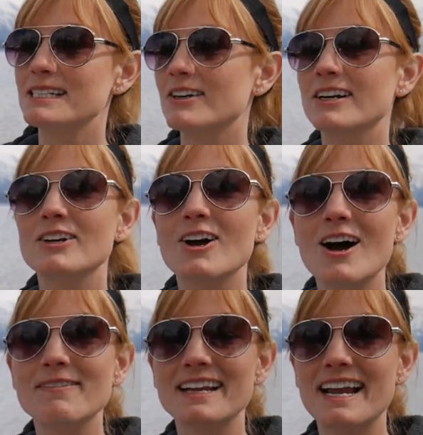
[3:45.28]
We started
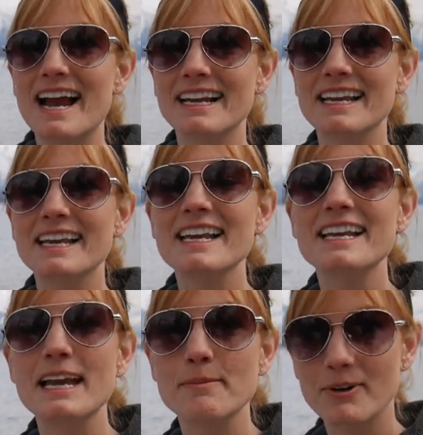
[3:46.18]
coughing, hacking. He
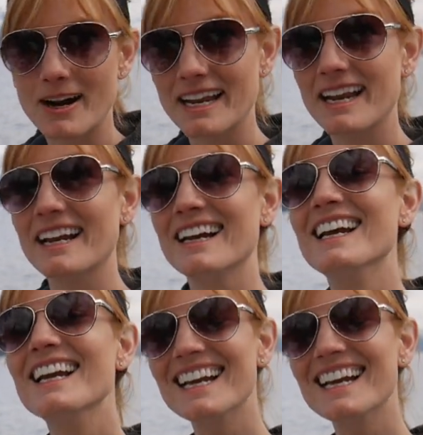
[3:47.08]
came running.